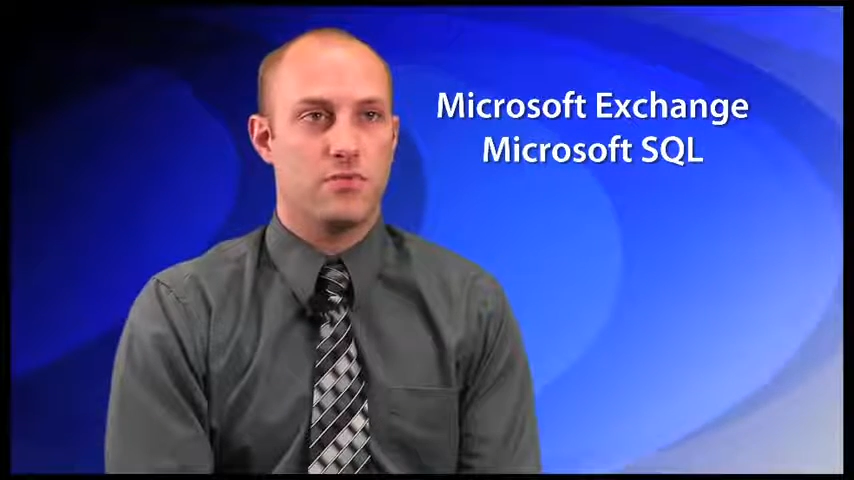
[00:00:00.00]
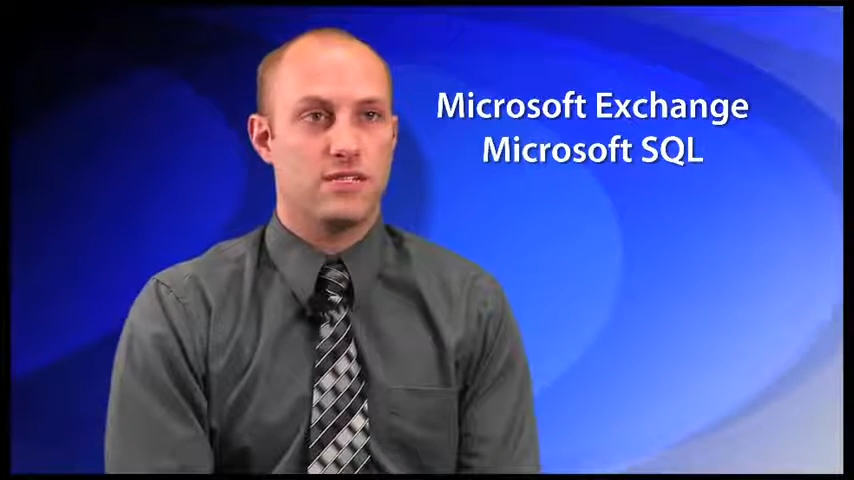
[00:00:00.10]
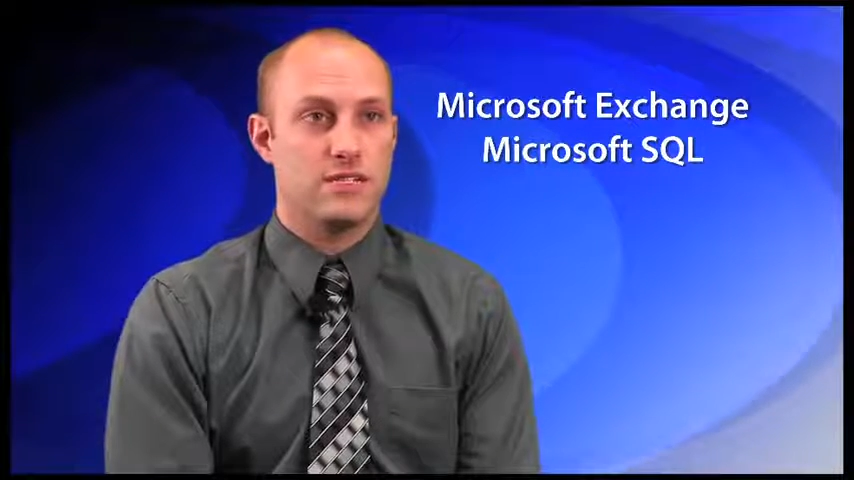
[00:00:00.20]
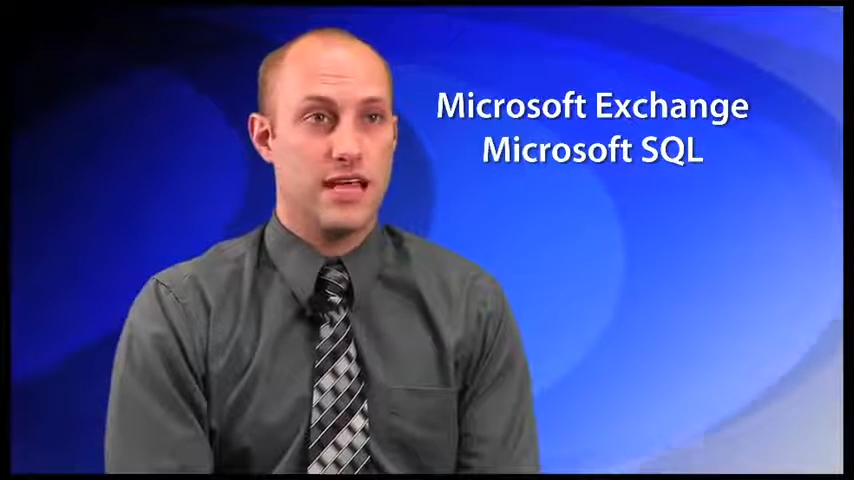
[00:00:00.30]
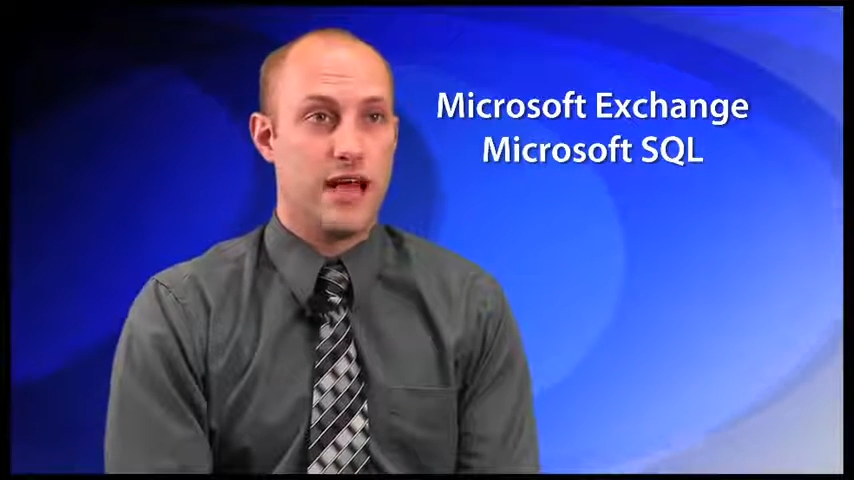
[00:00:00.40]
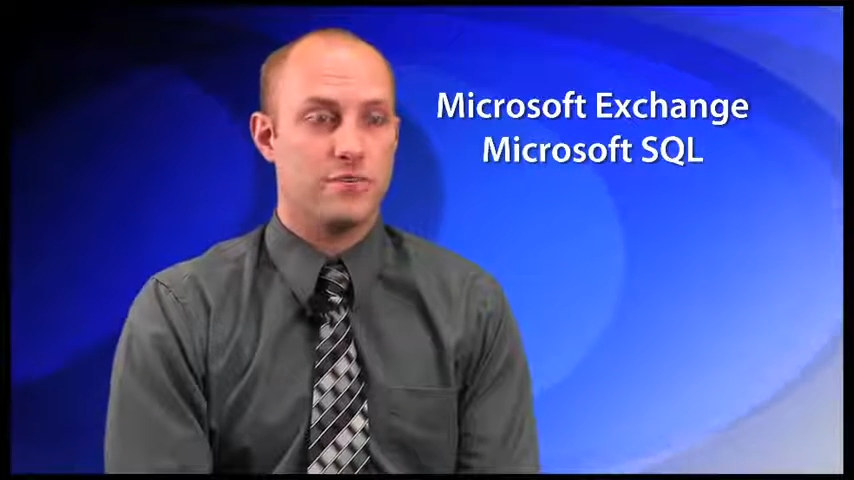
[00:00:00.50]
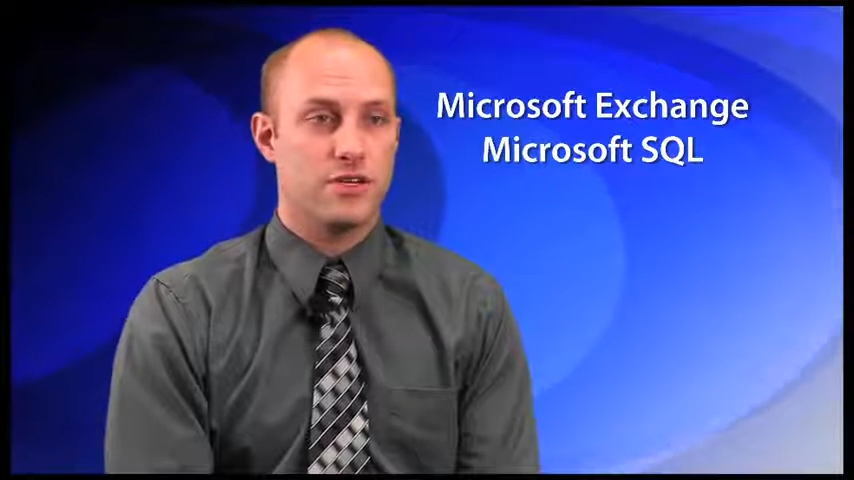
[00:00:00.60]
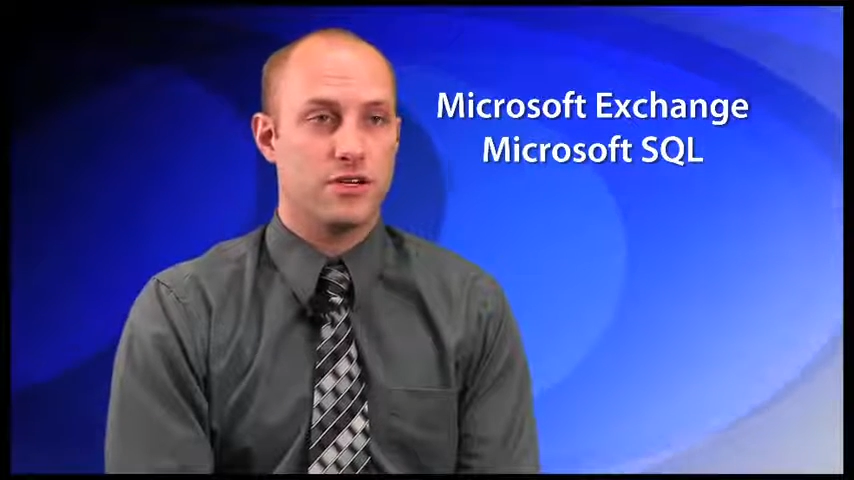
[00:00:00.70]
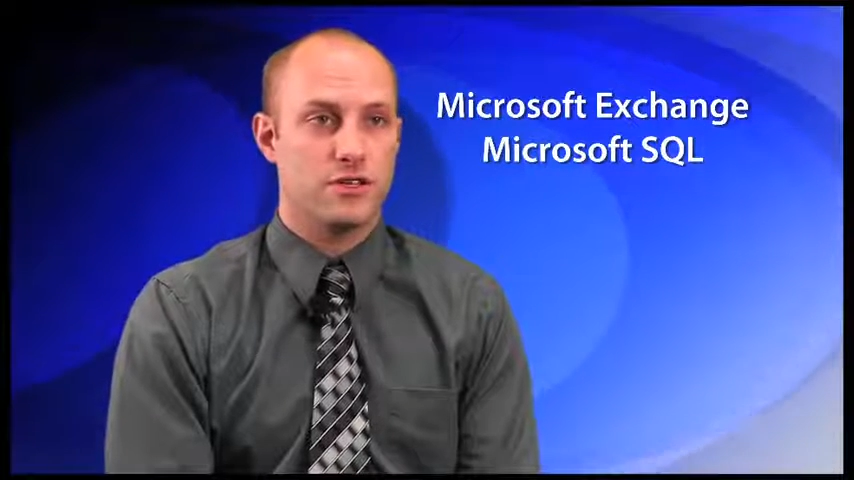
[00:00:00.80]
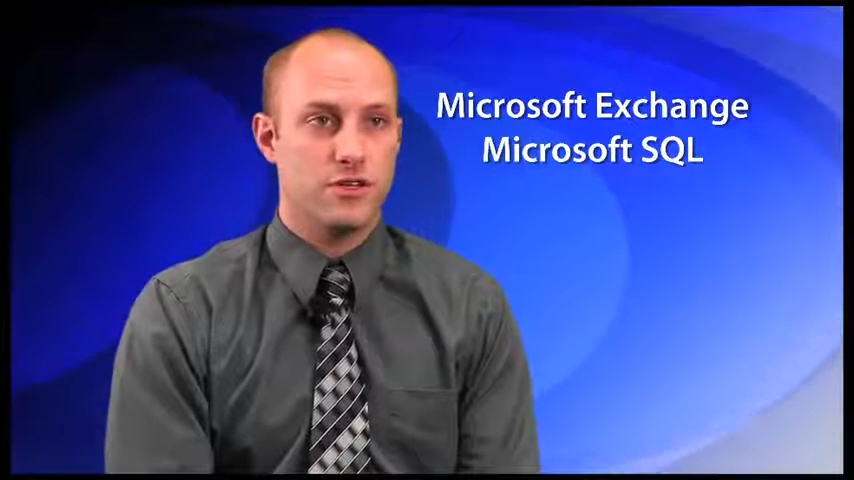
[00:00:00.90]
business apps
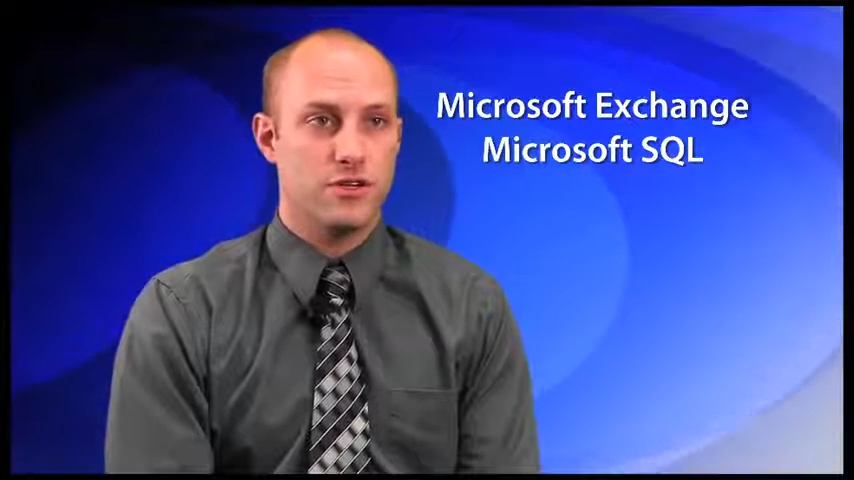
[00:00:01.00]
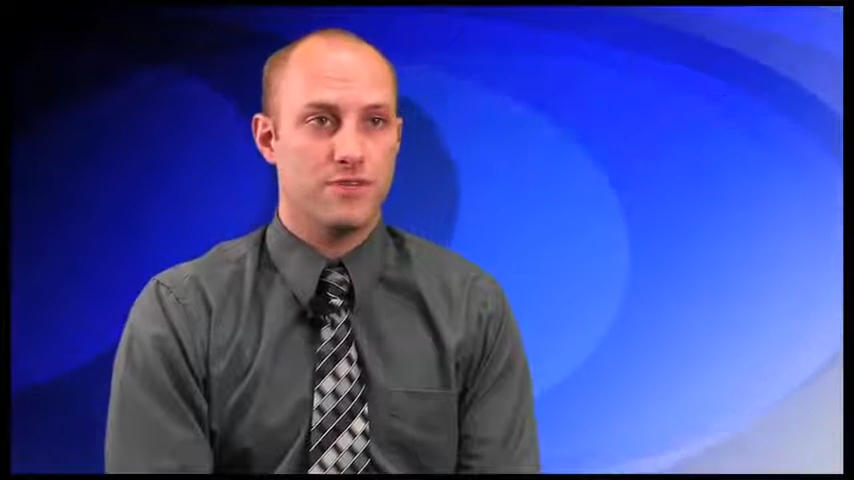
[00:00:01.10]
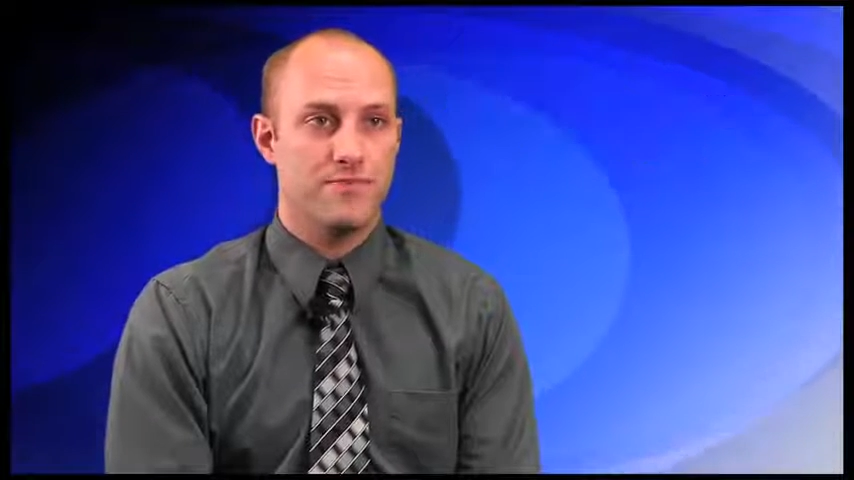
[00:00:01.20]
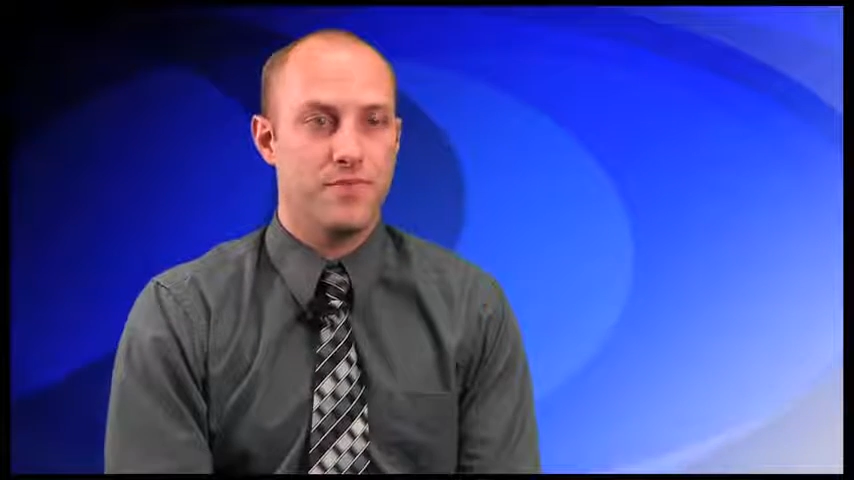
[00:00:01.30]
are concerned.